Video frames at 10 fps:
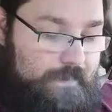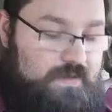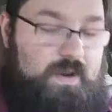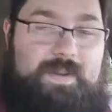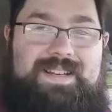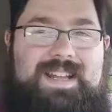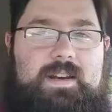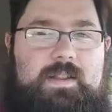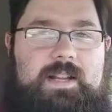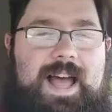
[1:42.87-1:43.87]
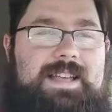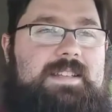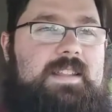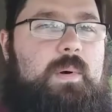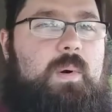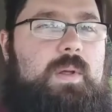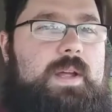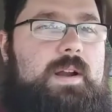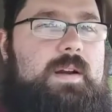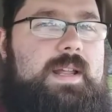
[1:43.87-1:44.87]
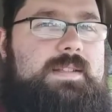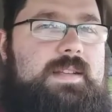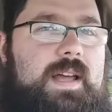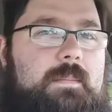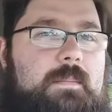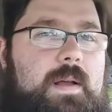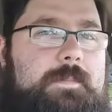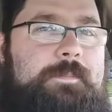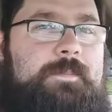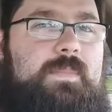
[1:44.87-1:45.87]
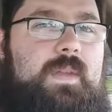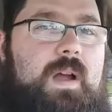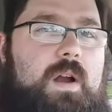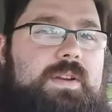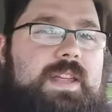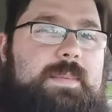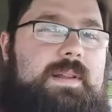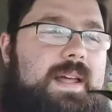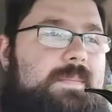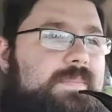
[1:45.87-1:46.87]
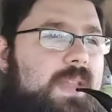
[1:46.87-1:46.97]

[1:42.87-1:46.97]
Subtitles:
so I'm getting down to the last of the bowl here, and it's hard to keep it lit.